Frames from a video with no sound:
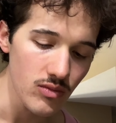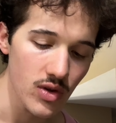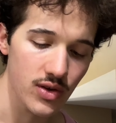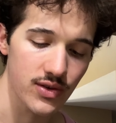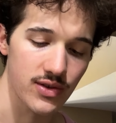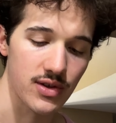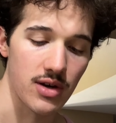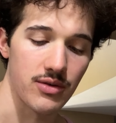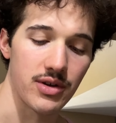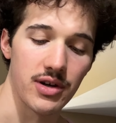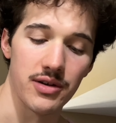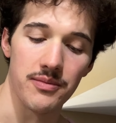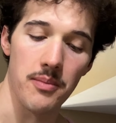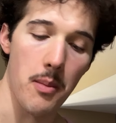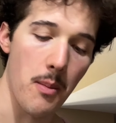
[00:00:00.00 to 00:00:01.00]
So
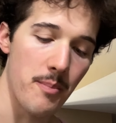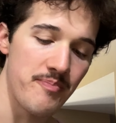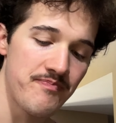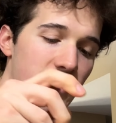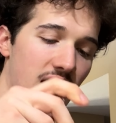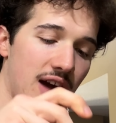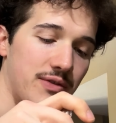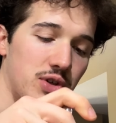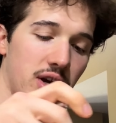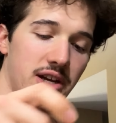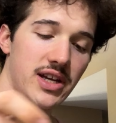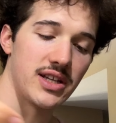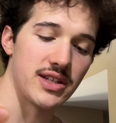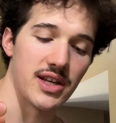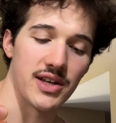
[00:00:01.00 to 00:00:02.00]
good. After I
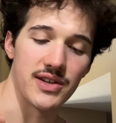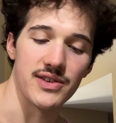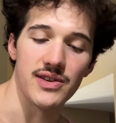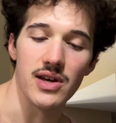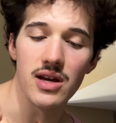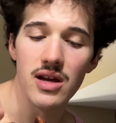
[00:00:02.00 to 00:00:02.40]
eat this,